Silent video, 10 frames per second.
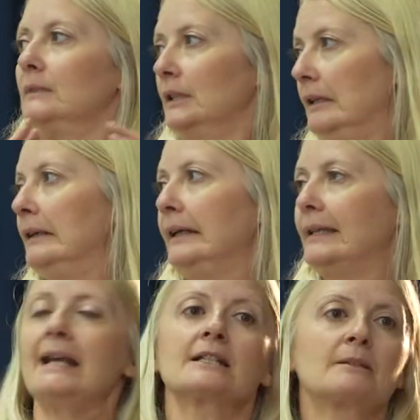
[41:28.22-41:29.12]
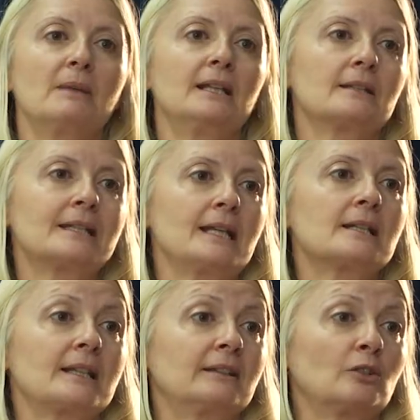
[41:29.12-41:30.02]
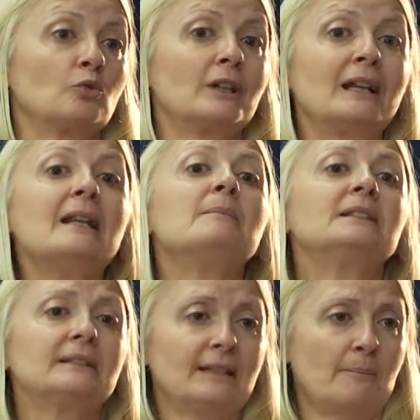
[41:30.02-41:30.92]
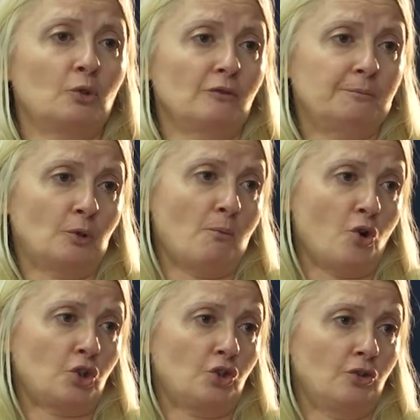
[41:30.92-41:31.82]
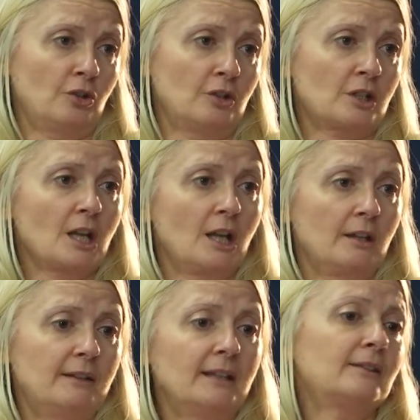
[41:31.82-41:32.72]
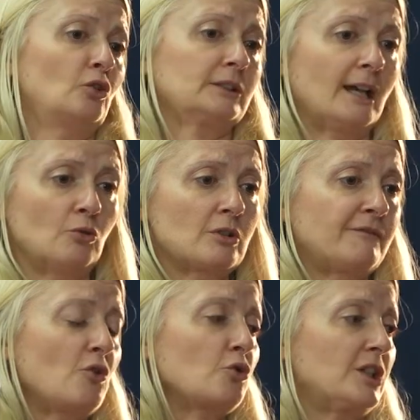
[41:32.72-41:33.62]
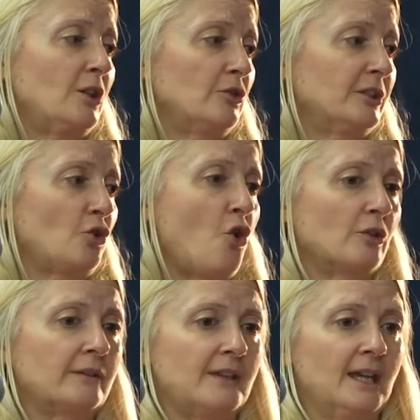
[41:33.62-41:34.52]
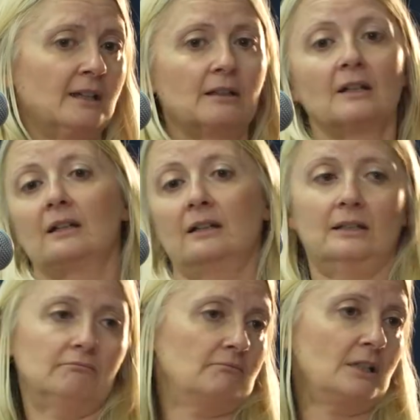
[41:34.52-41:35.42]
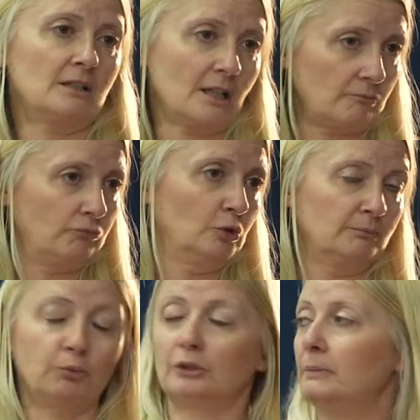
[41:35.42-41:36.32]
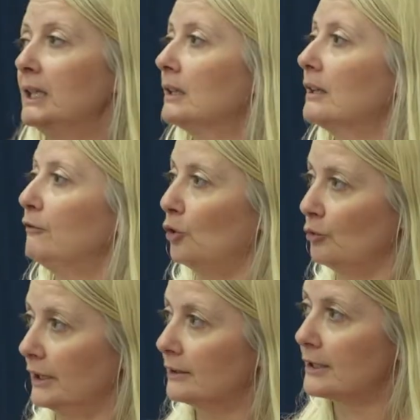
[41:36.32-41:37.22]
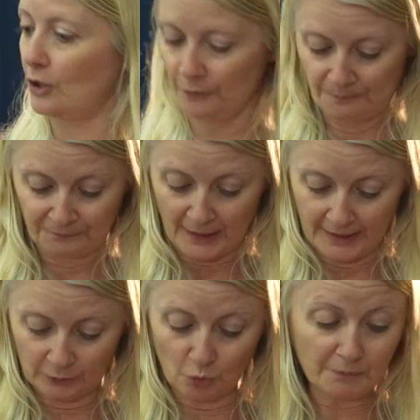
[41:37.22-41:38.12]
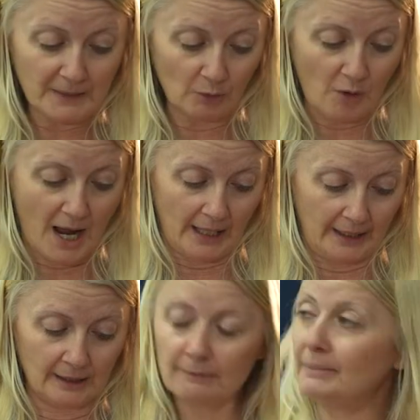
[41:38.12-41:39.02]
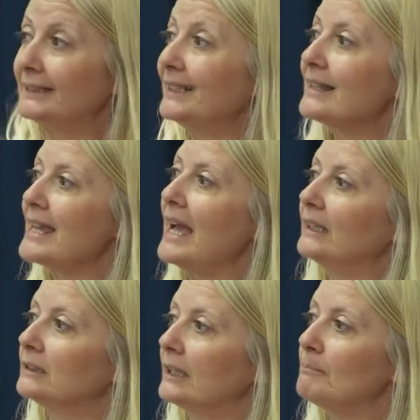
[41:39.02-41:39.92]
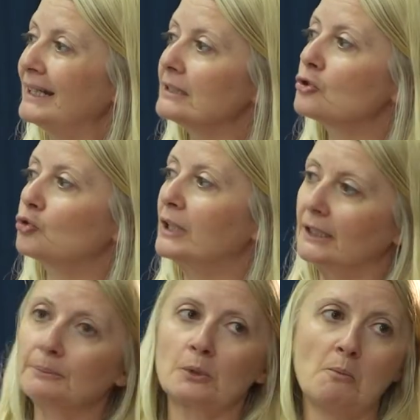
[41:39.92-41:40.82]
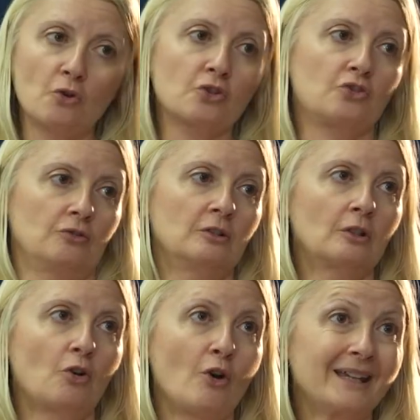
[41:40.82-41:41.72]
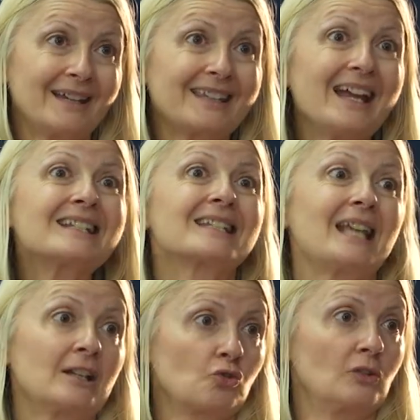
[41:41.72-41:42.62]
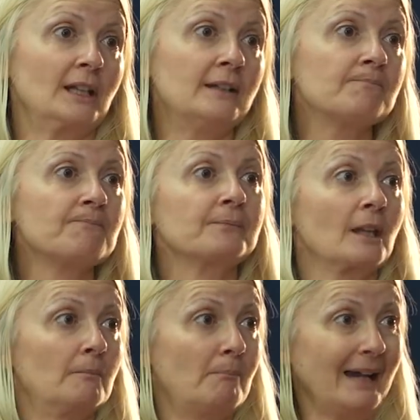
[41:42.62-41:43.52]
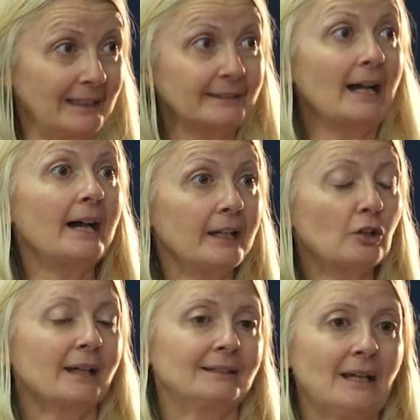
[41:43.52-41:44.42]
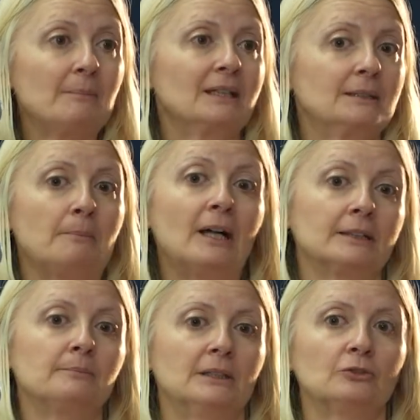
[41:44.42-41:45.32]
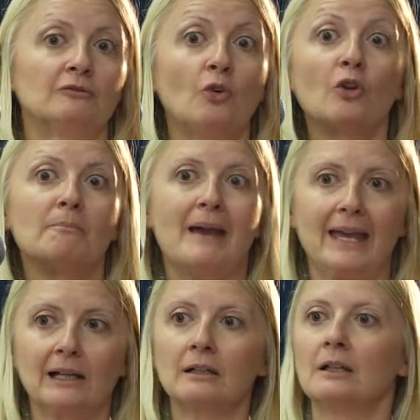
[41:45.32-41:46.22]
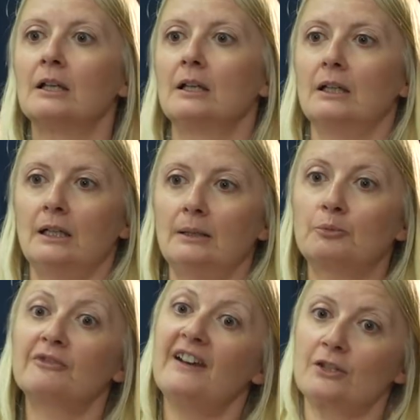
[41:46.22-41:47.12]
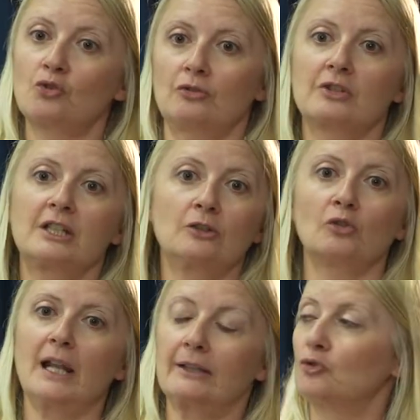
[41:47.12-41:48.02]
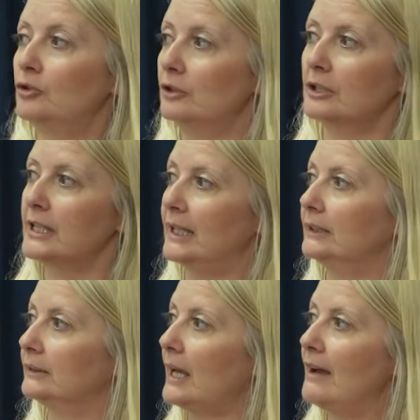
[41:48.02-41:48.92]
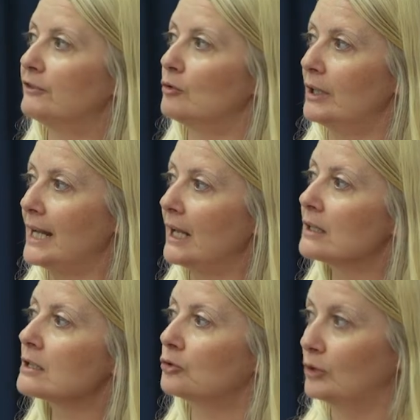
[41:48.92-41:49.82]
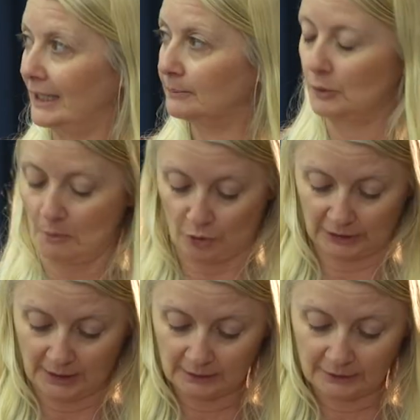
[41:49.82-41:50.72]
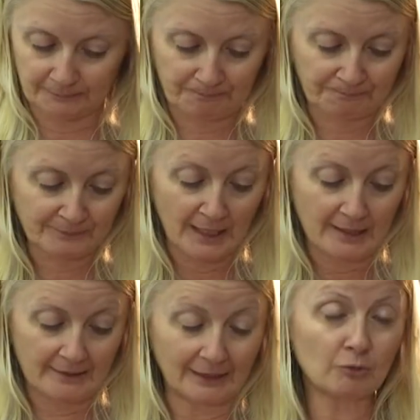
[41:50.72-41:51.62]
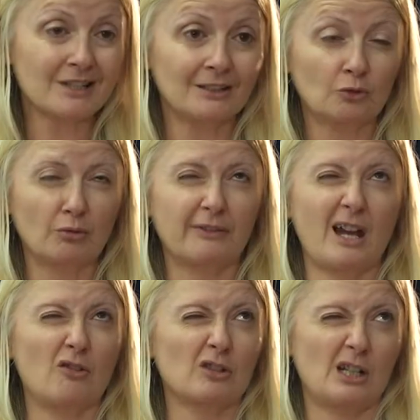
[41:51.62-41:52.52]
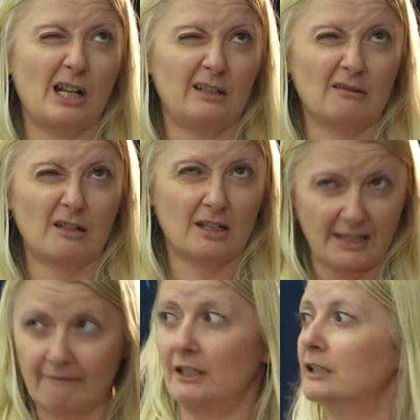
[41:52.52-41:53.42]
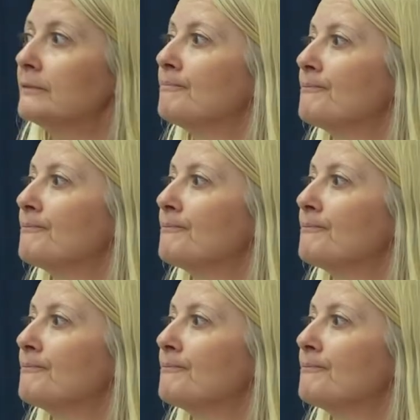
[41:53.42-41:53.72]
against me, in the sense that there were a limited number of promotions. They thought I was focusing on the wrong thing, and they just wouldn't put me forward. So it took me a while, but in the end, I managed to get promotion, going against, actually, my entire academic department of all male professors, senior lecturers, and everyone else to get promoted. That was in 2007.